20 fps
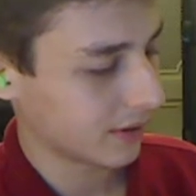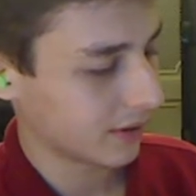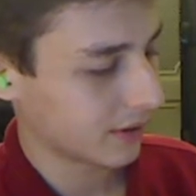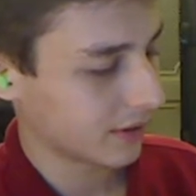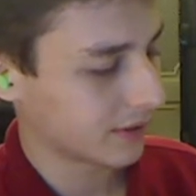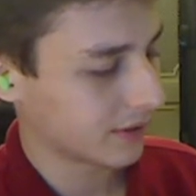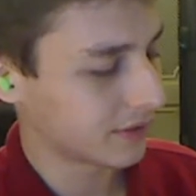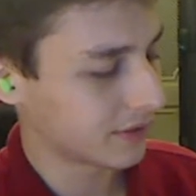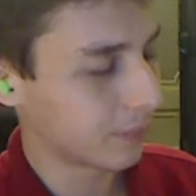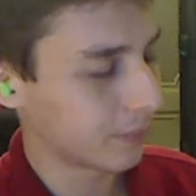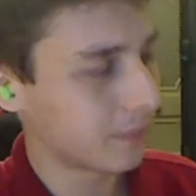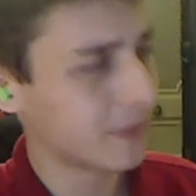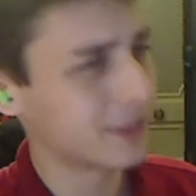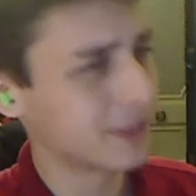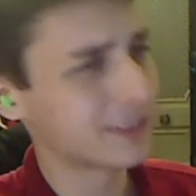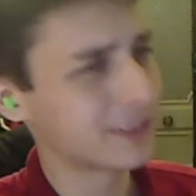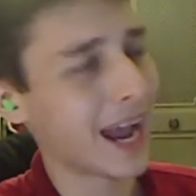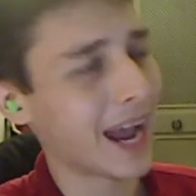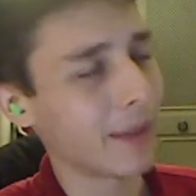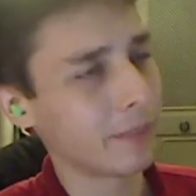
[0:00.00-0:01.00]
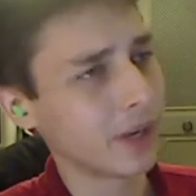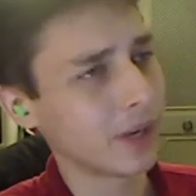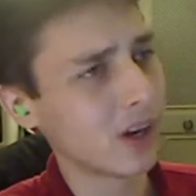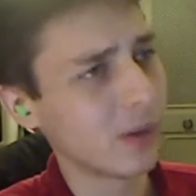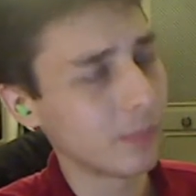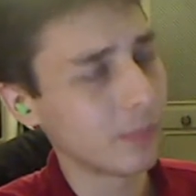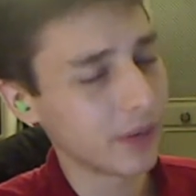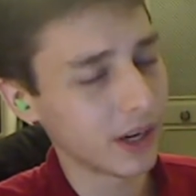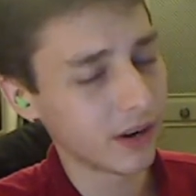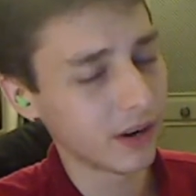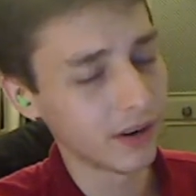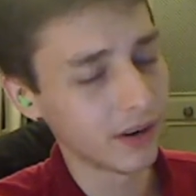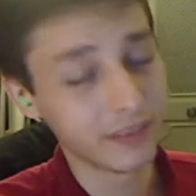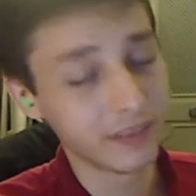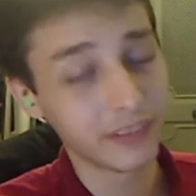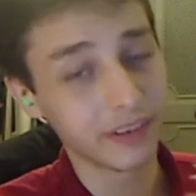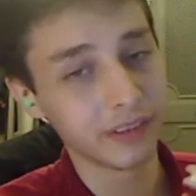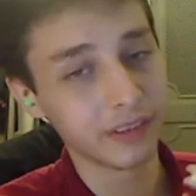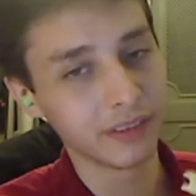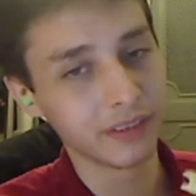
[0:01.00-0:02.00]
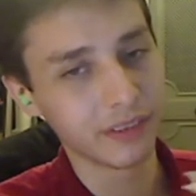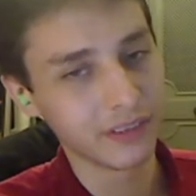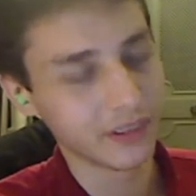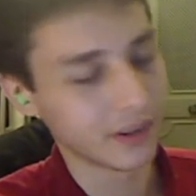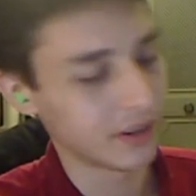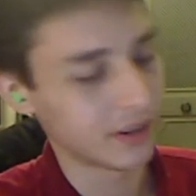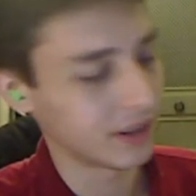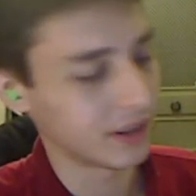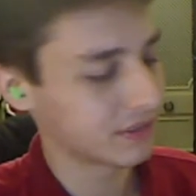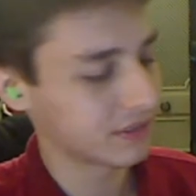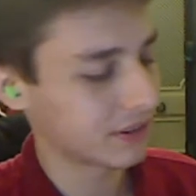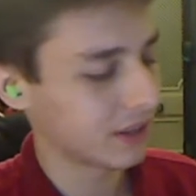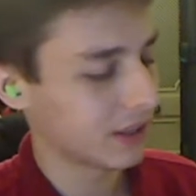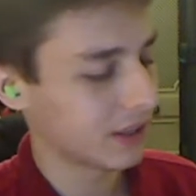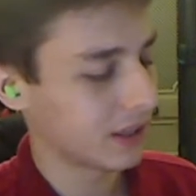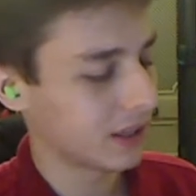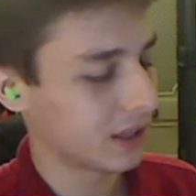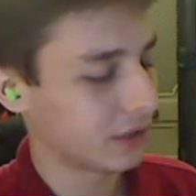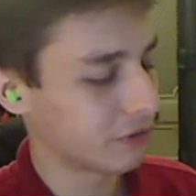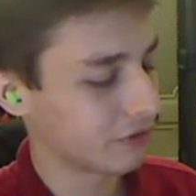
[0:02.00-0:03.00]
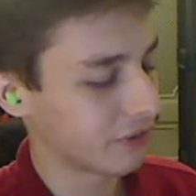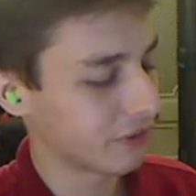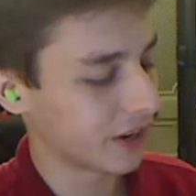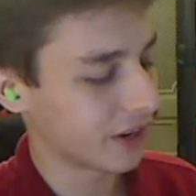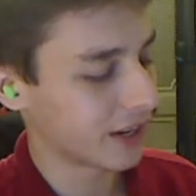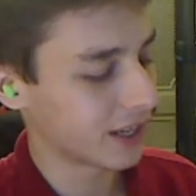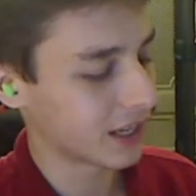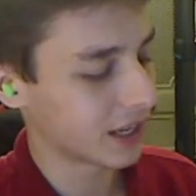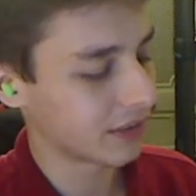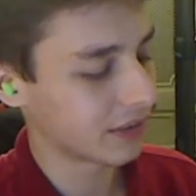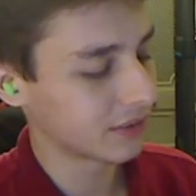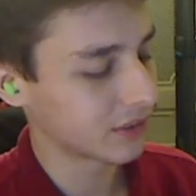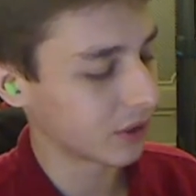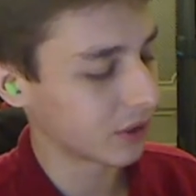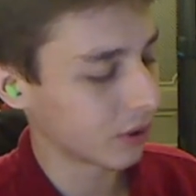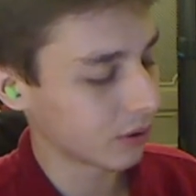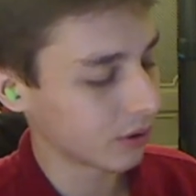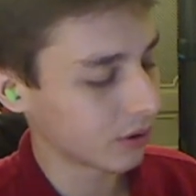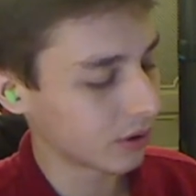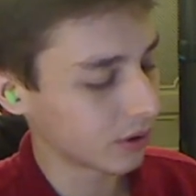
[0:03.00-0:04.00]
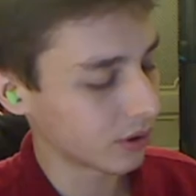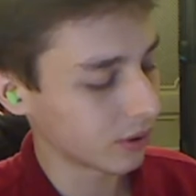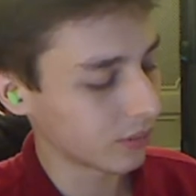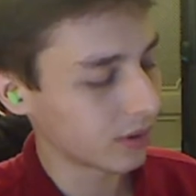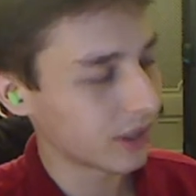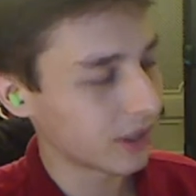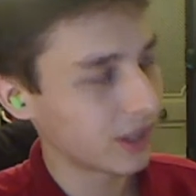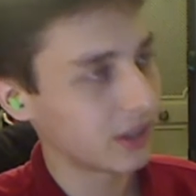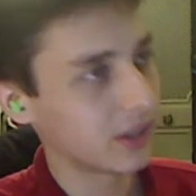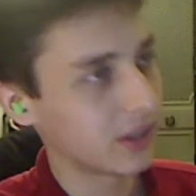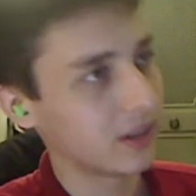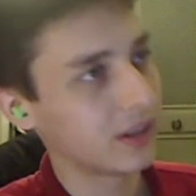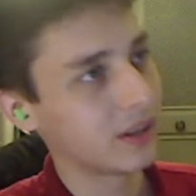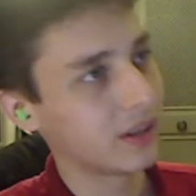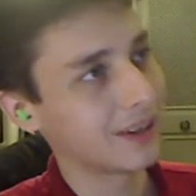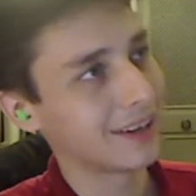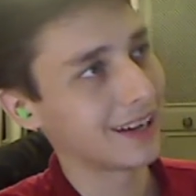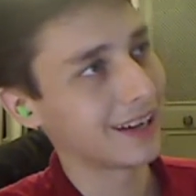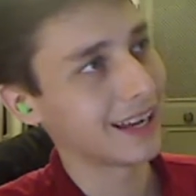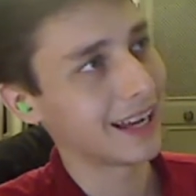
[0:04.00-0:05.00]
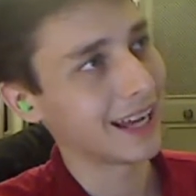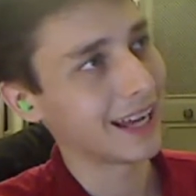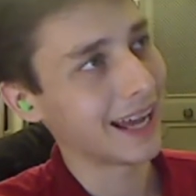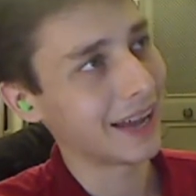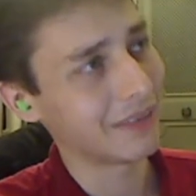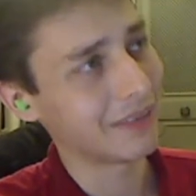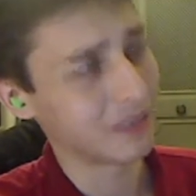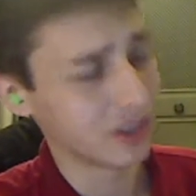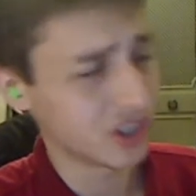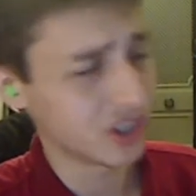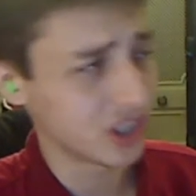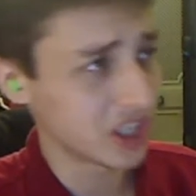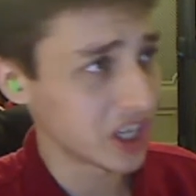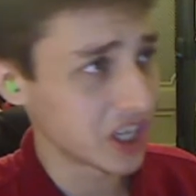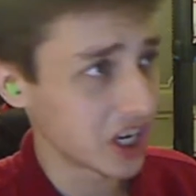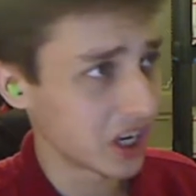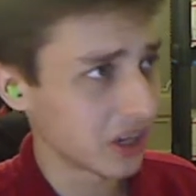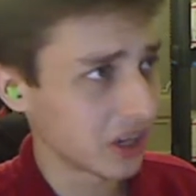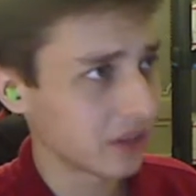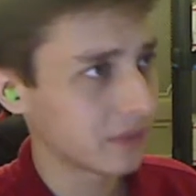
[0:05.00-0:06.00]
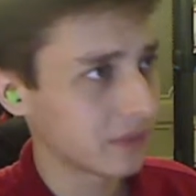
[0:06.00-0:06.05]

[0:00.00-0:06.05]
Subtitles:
His cameo appearance in the series, his fight against Goku and Vegeta.